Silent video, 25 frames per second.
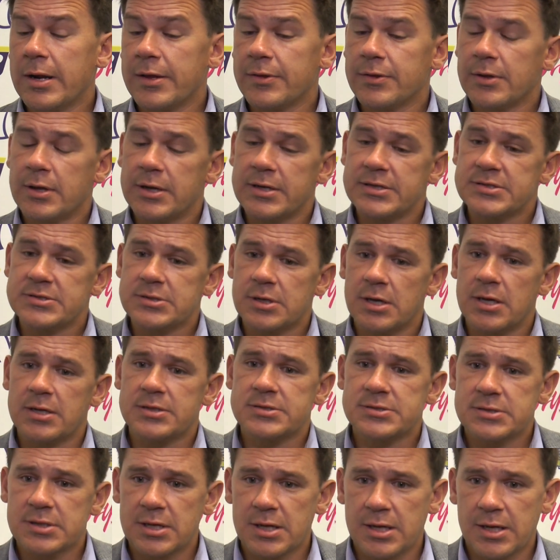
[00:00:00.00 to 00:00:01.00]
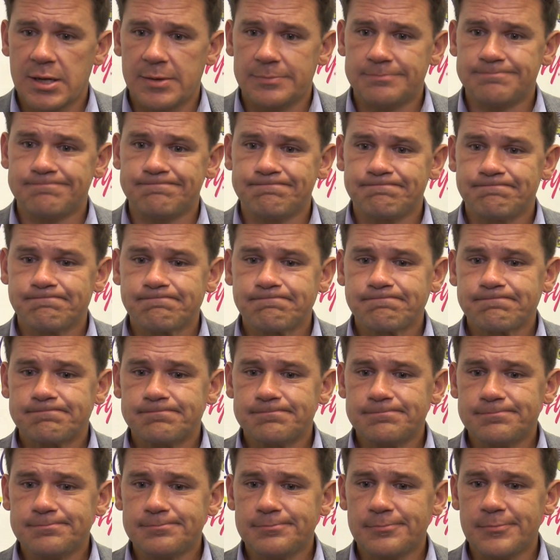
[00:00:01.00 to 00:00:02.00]
I thought I saw um,
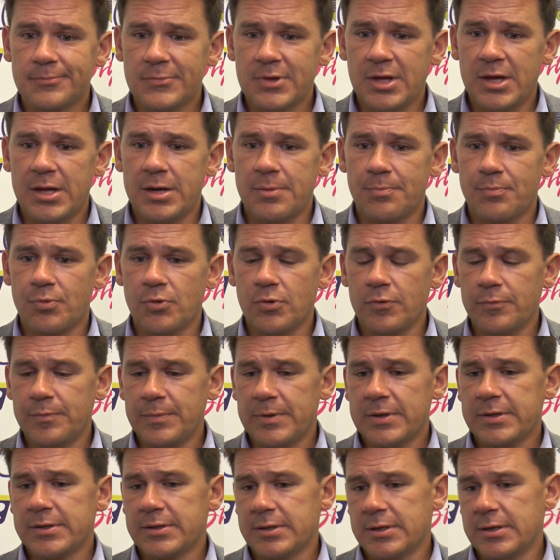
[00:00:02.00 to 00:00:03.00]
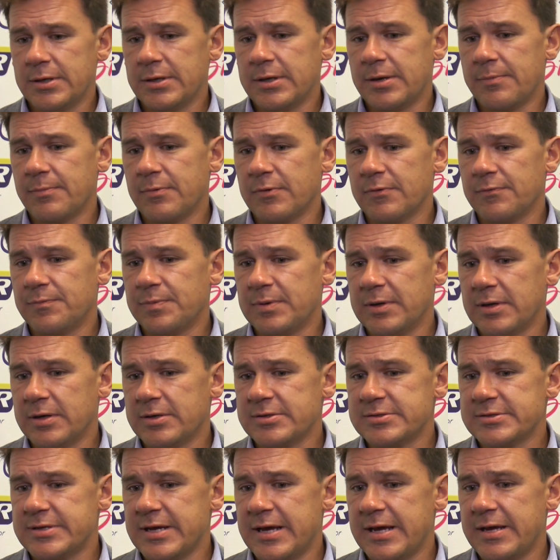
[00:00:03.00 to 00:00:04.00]
an improvement in a number of
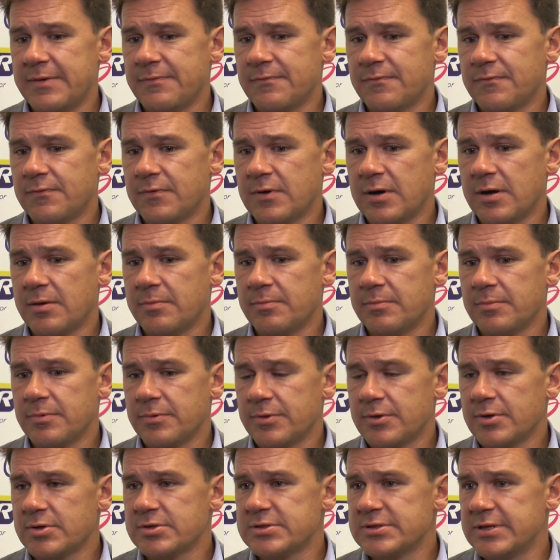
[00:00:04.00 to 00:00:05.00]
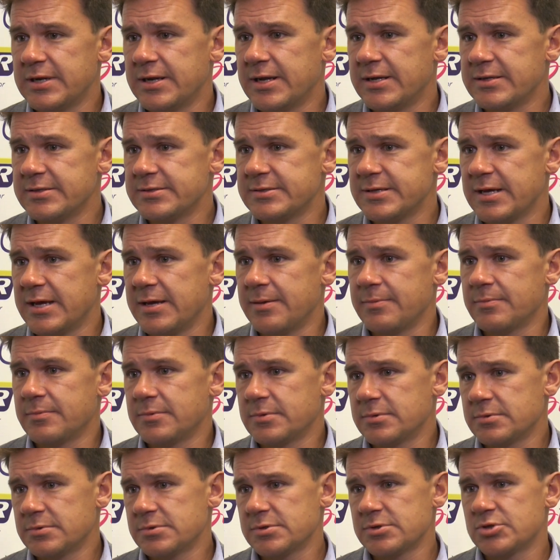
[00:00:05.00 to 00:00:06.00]
players' game from Thursday night's game.
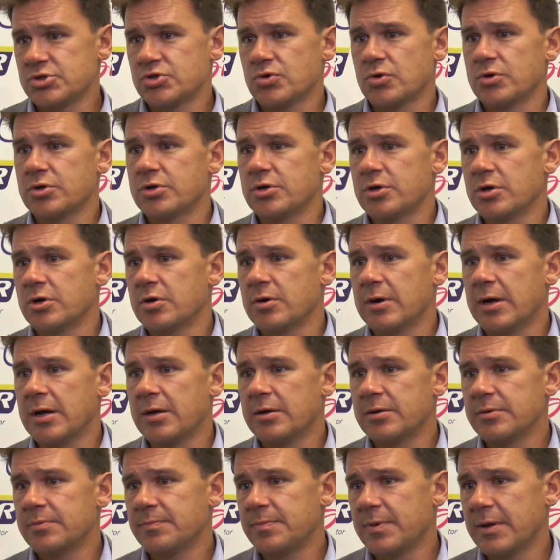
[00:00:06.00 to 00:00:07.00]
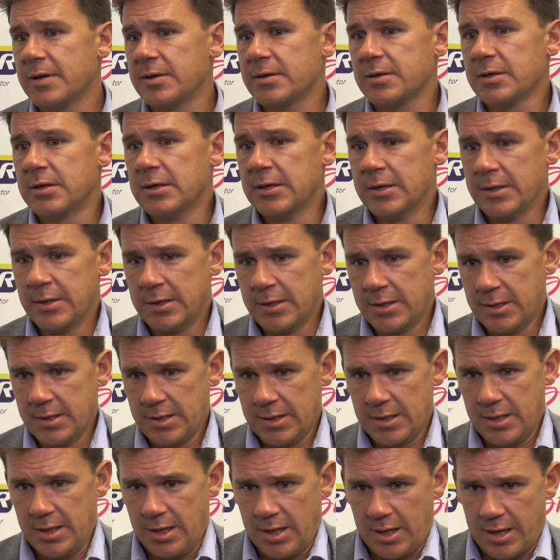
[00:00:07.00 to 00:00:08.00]
a short turnaround, but
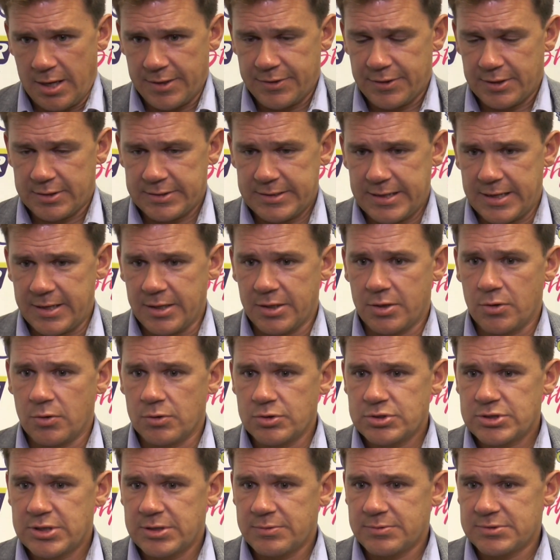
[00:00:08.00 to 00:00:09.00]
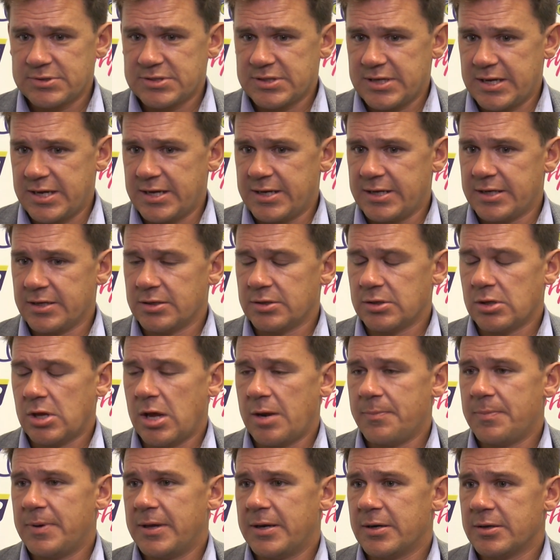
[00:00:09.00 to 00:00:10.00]
I thought Danick Gauthier was skating a
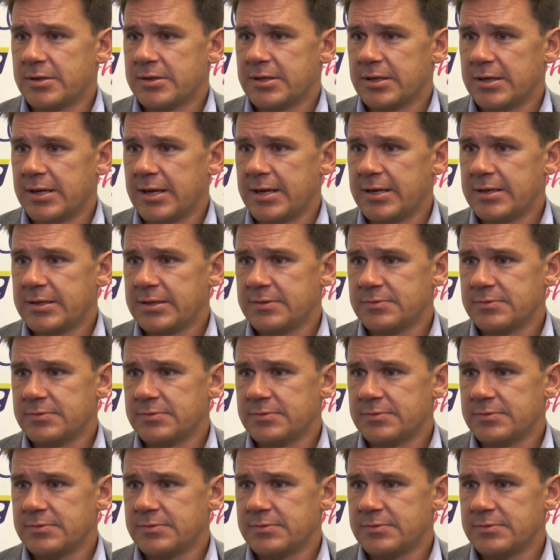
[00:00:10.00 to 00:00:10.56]
lot better tonight.